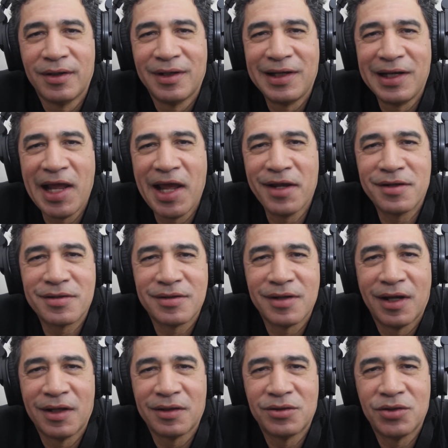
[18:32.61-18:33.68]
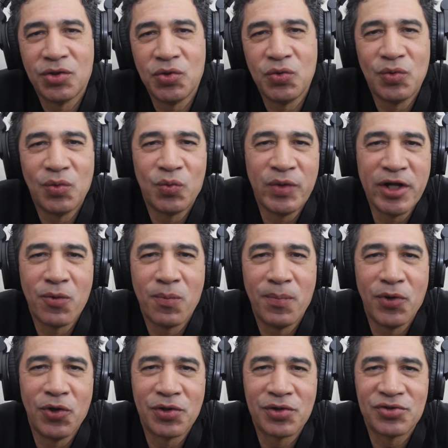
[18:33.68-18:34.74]
Links to real
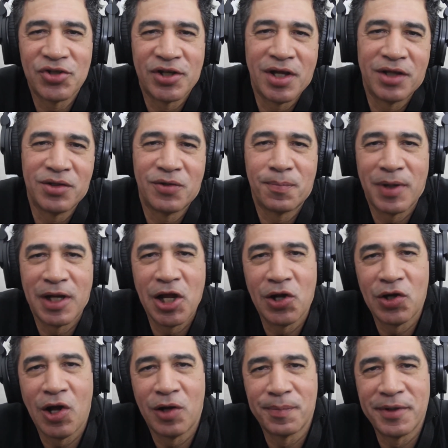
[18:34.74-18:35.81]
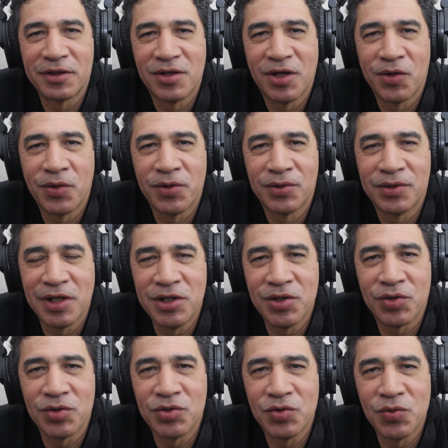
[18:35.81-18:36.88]
books and other play-along material that you
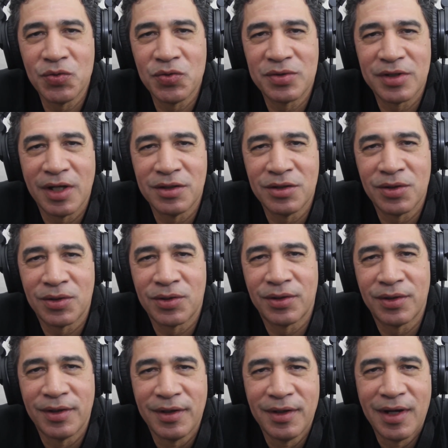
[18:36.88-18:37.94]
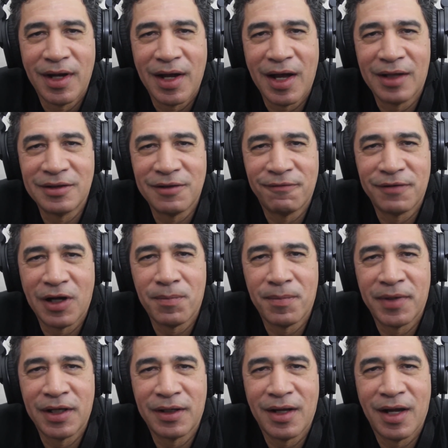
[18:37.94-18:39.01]
can use in your
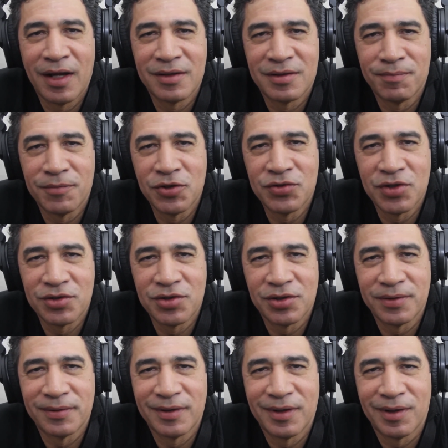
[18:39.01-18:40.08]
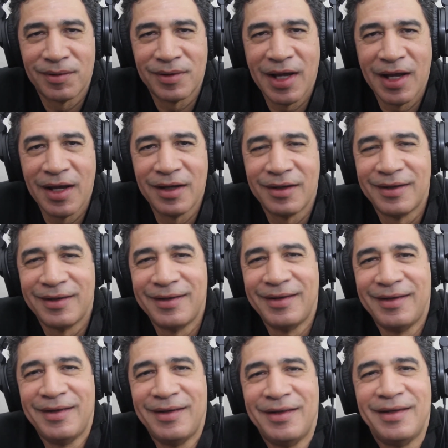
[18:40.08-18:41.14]
development as a musician. Okay,
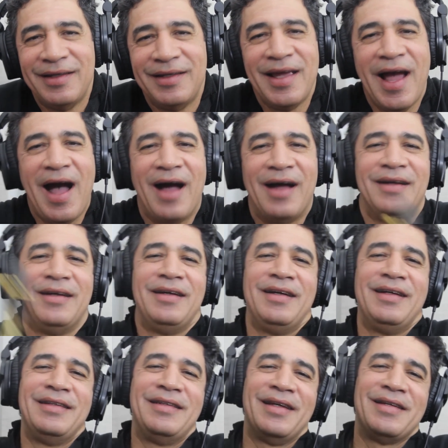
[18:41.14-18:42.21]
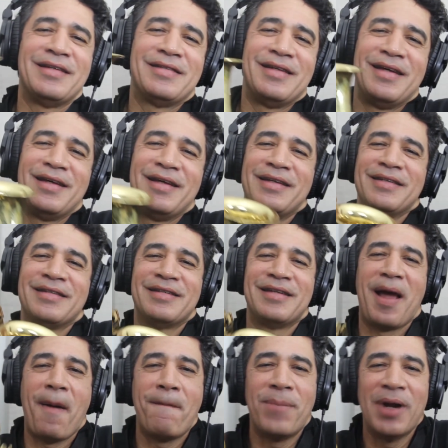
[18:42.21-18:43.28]
yeah, this is
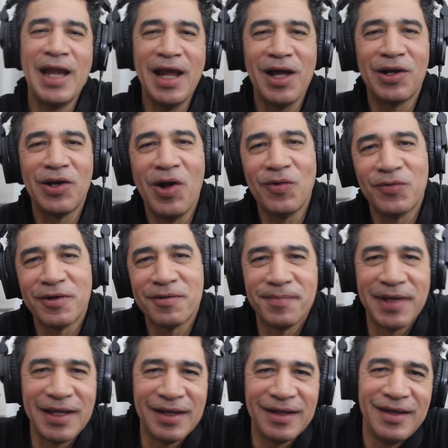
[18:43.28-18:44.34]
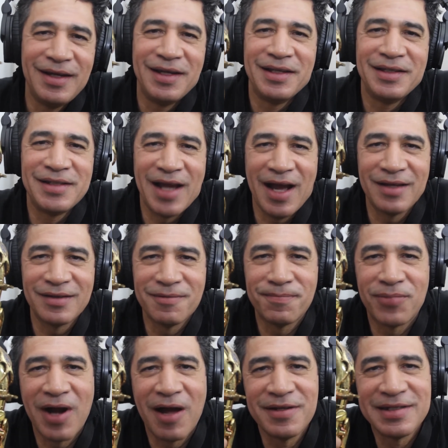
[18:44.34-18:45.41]
Play Along With Me, jazz
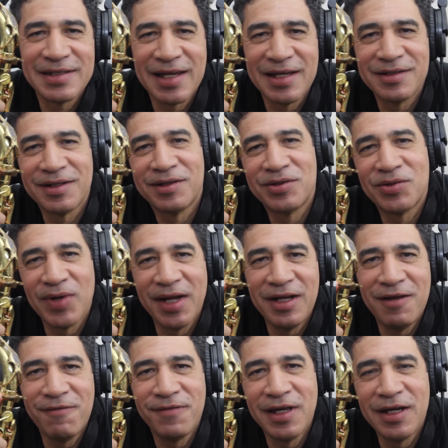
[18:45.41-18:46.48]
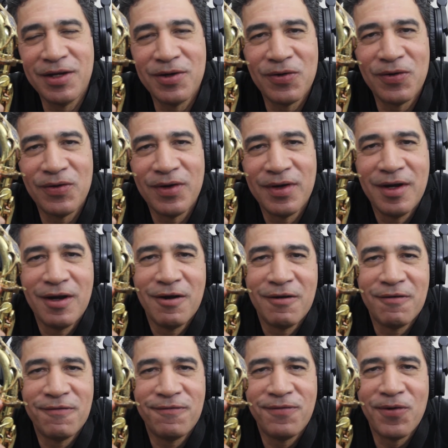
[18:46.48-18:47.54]
improvisation training video
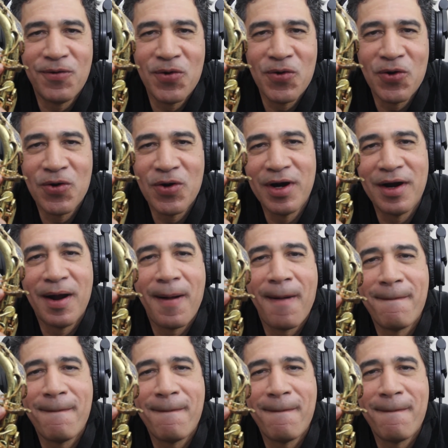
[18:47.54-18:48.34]
for